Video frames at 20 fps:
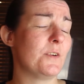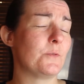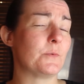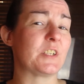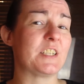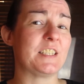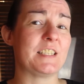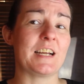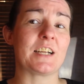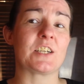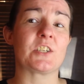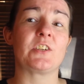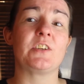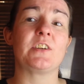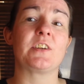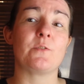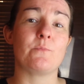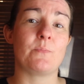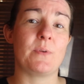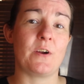which is actually
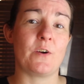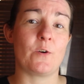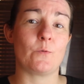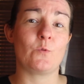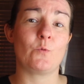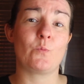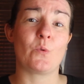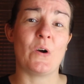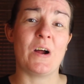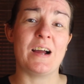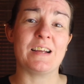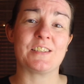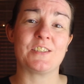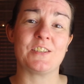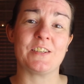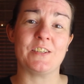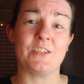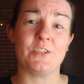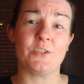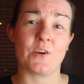a comparable price
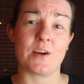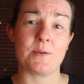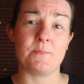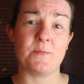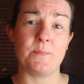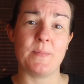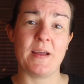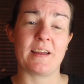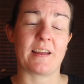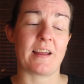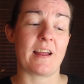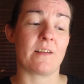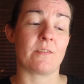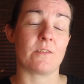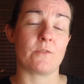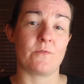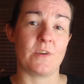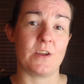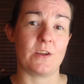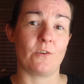to the Dreamer Mech and
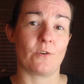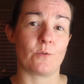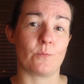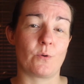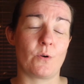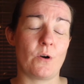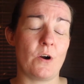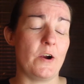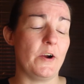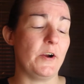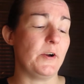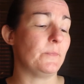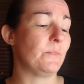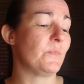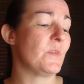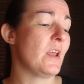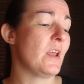the VGOD Pro